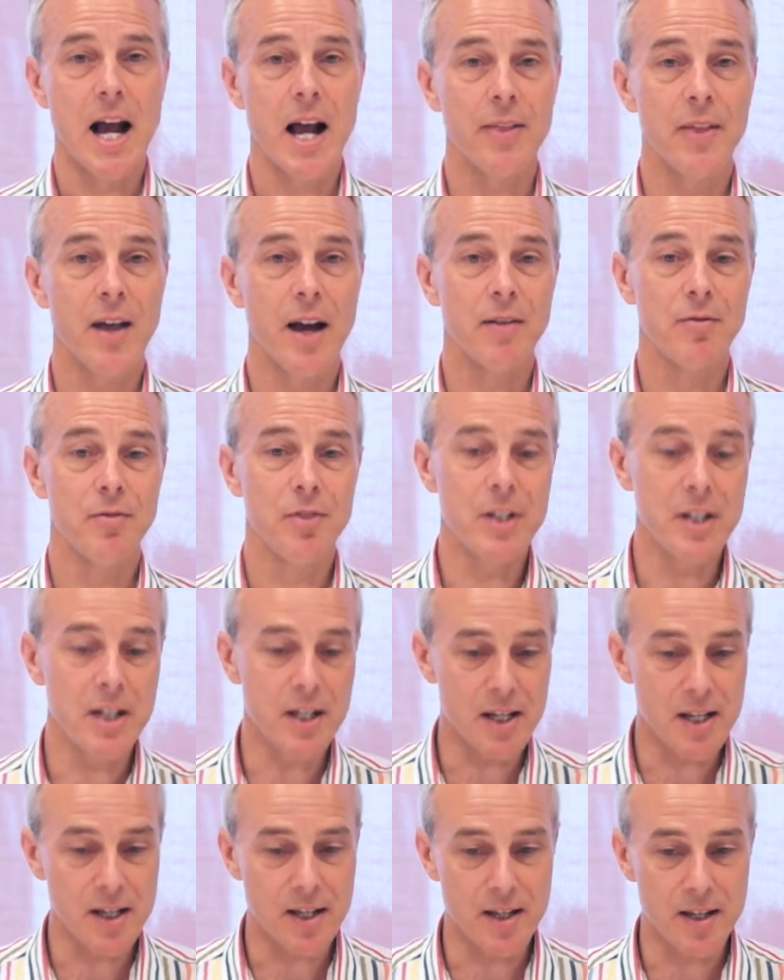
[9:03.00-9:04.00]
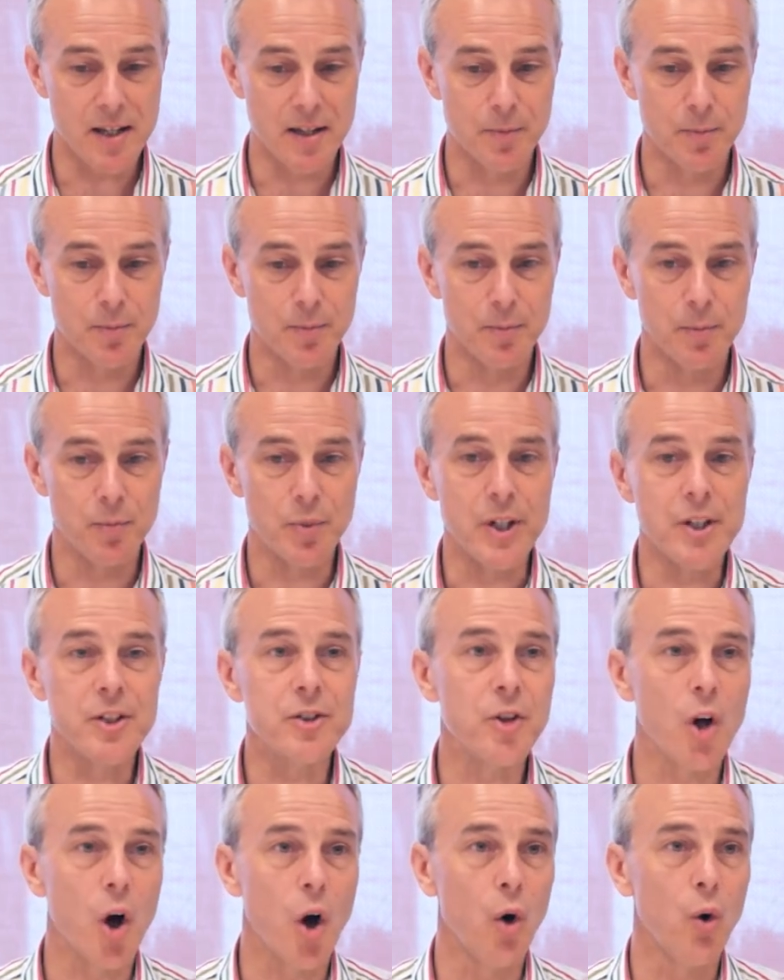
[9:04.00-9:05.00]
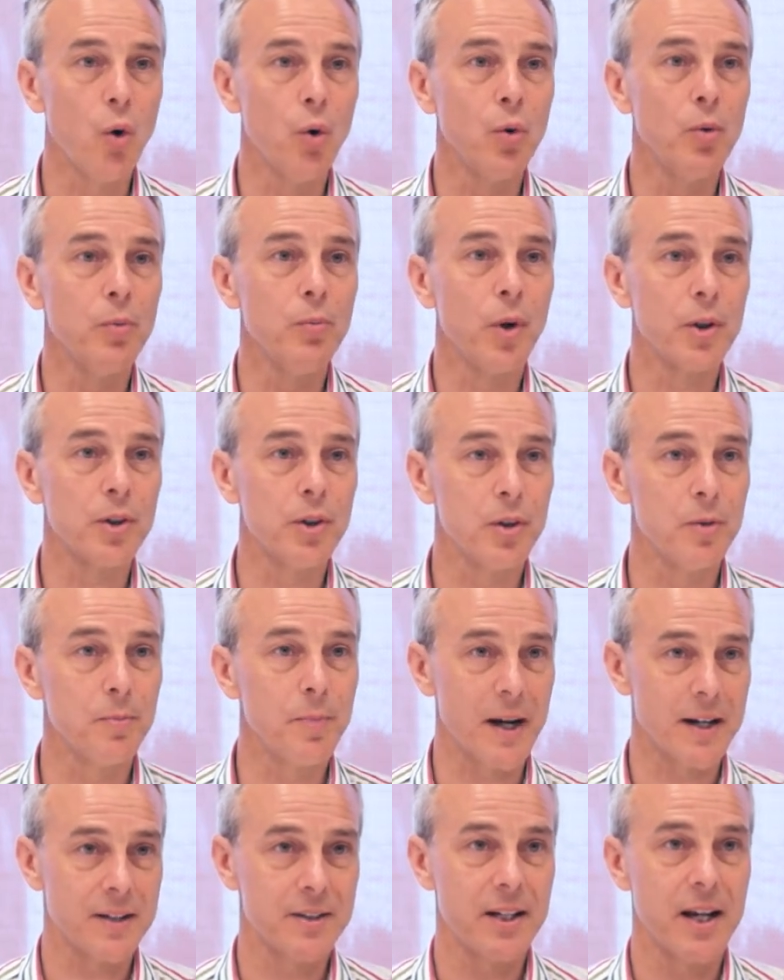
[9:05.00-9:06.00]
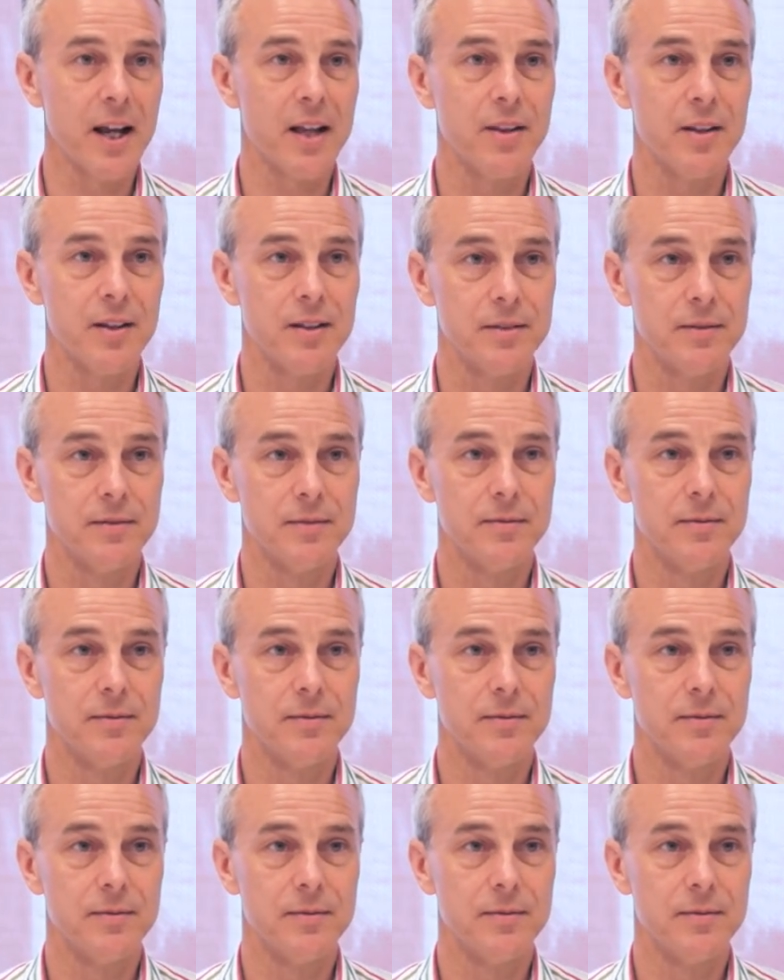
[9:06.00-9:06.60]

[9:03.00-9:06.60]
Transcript: and that really brings the whole model back together.